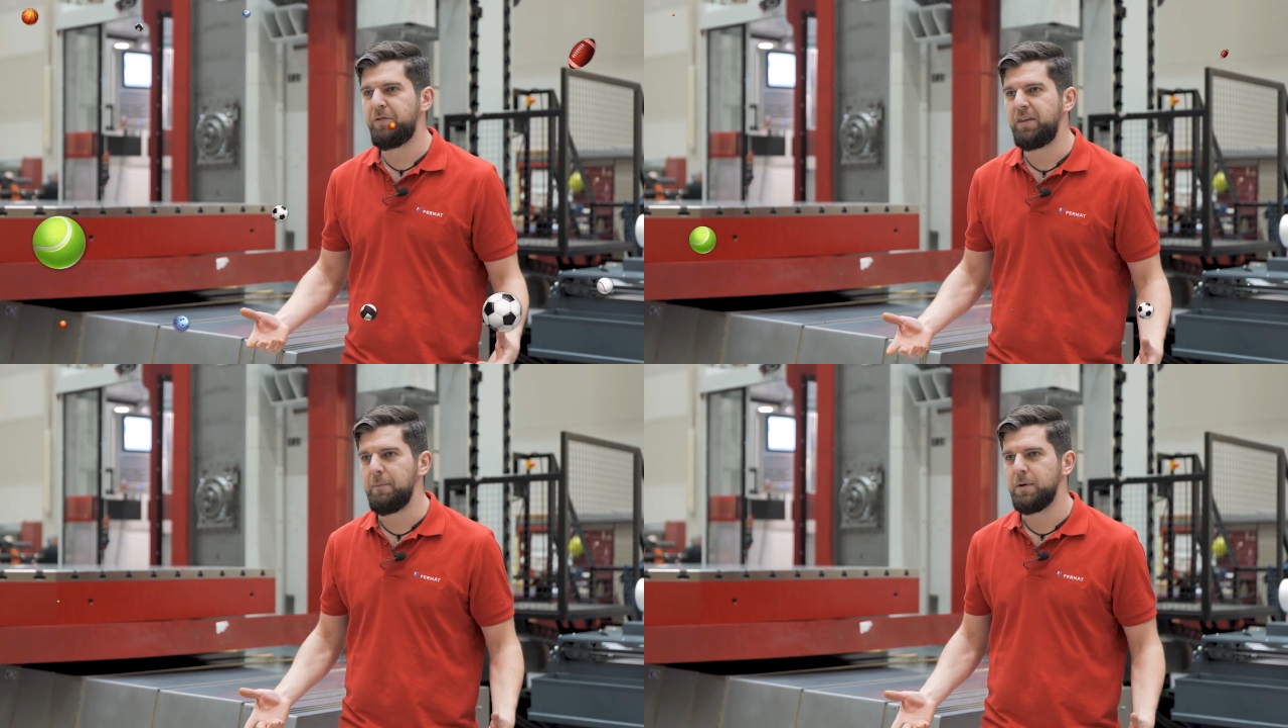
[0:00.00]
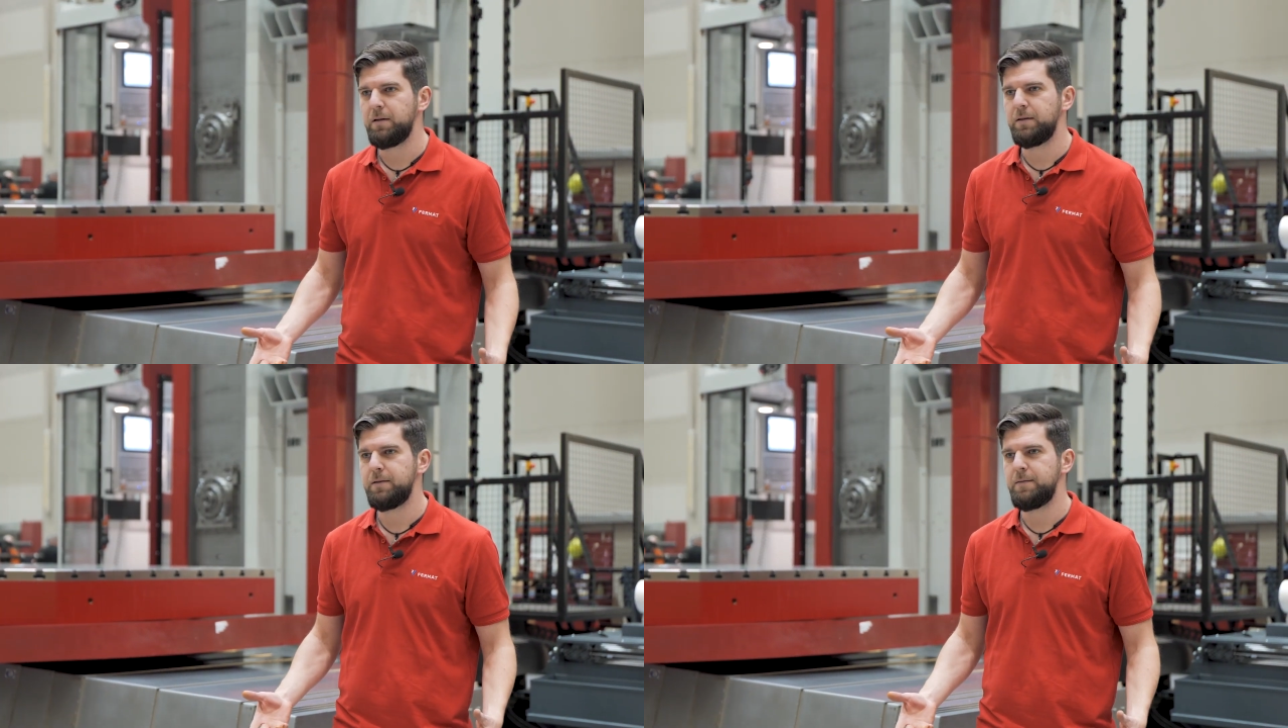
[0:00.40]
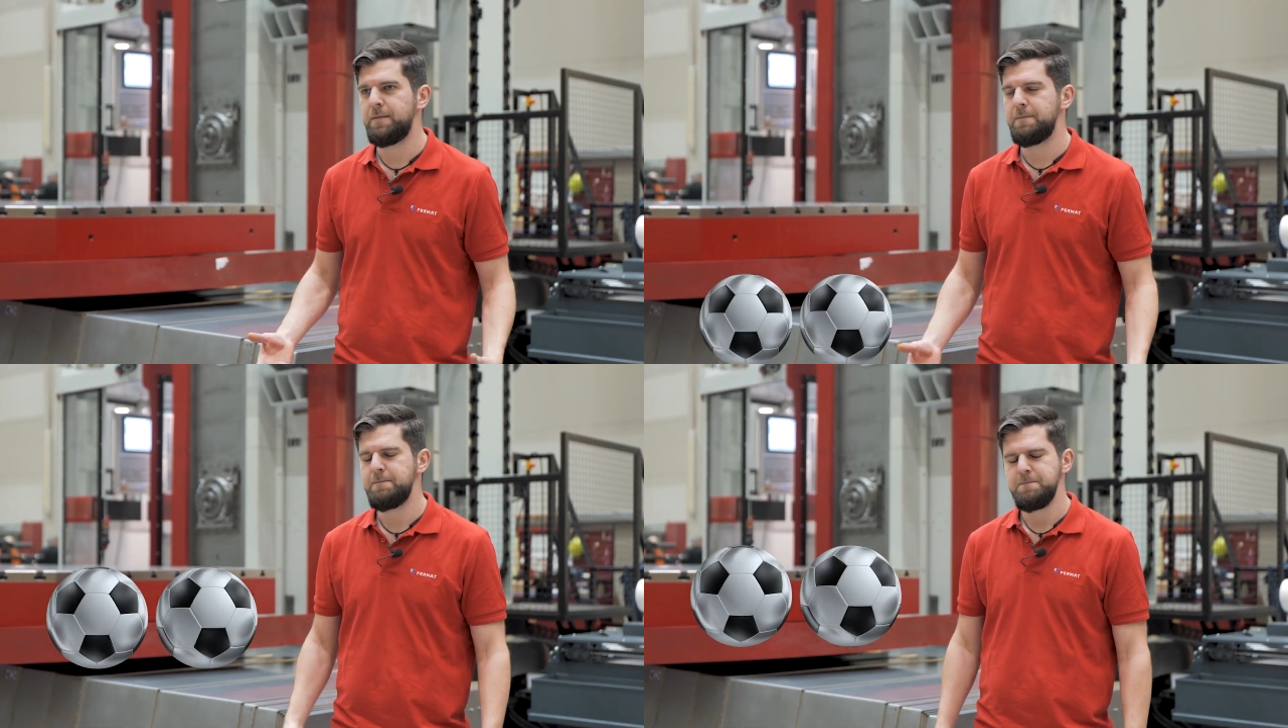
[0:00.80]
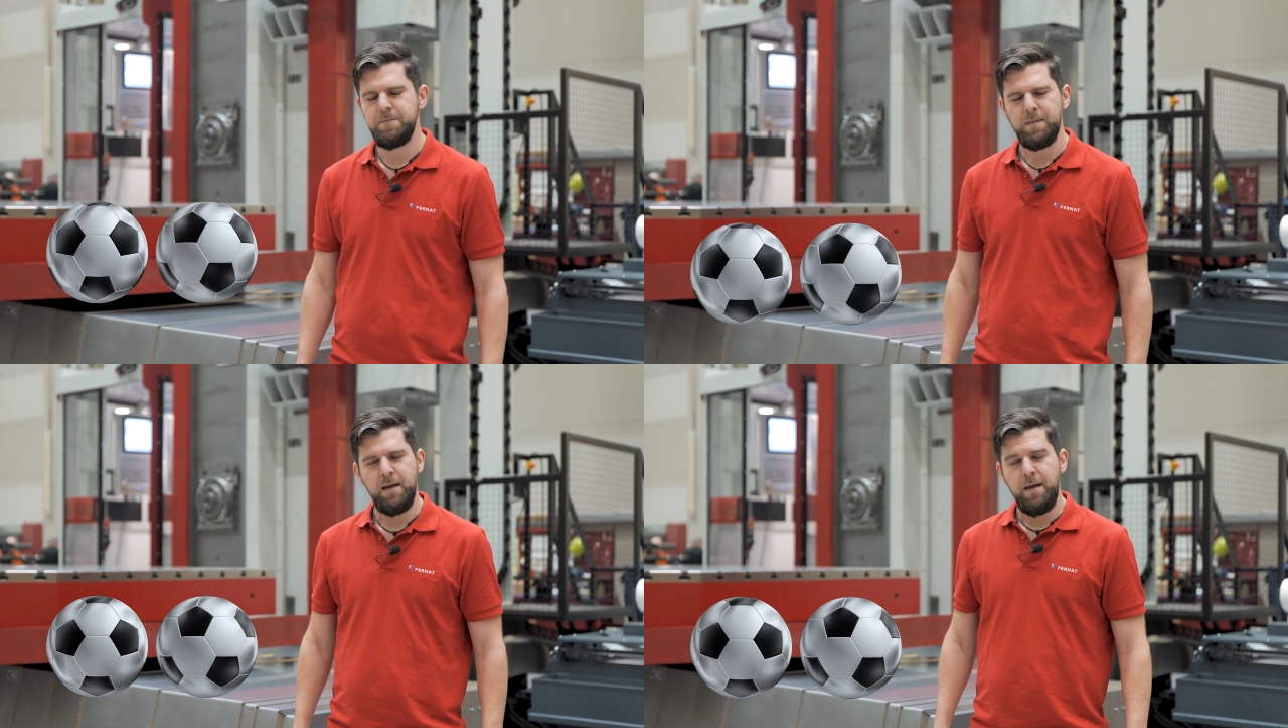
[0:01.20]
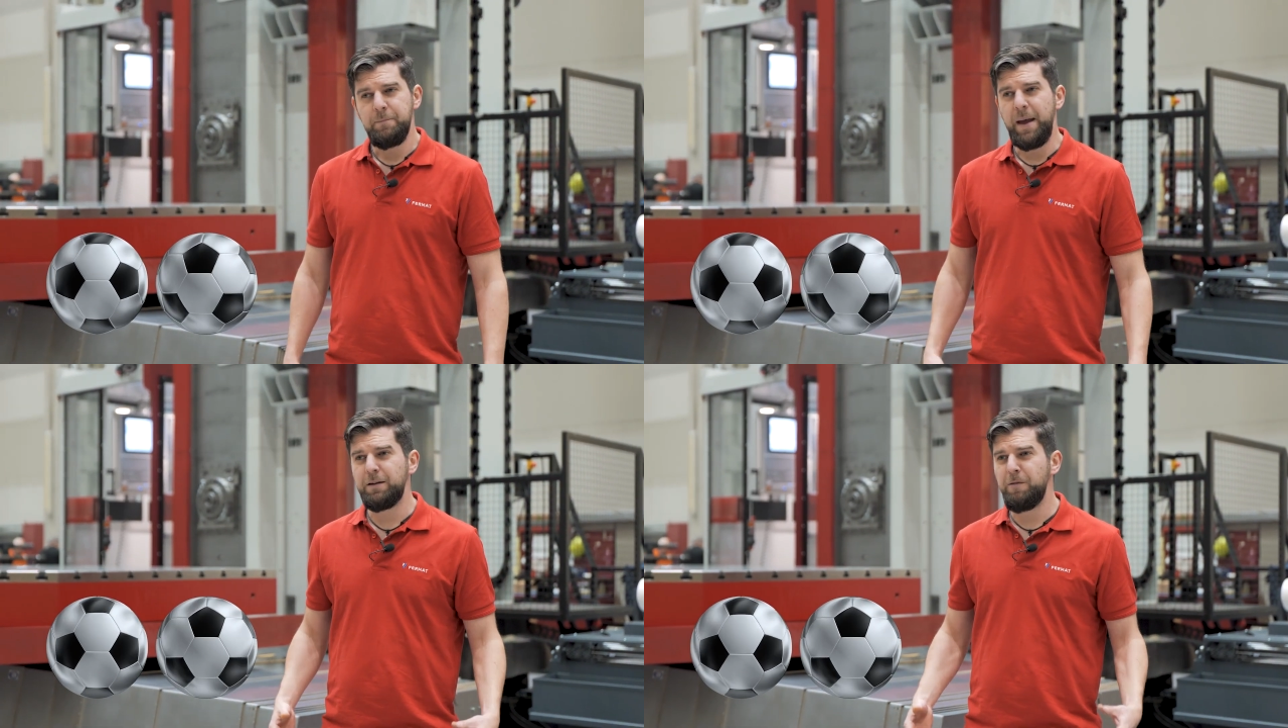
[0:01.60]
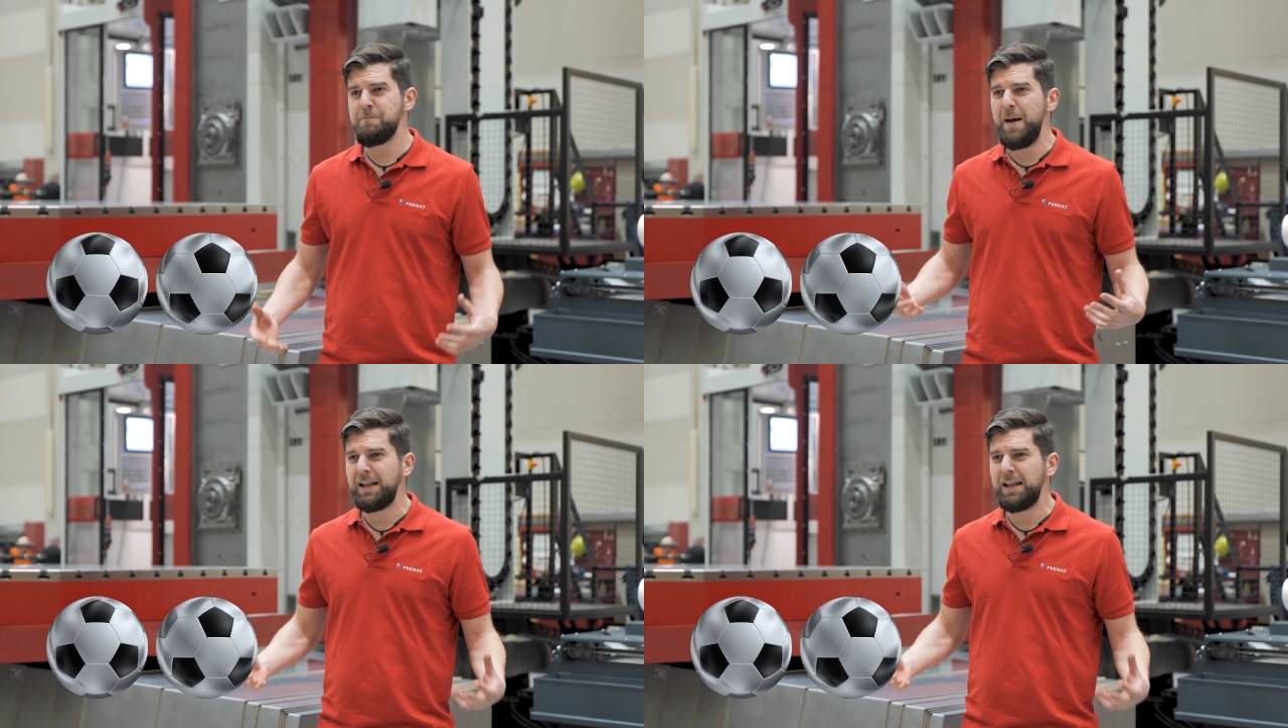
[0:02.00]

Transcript: of them. Made of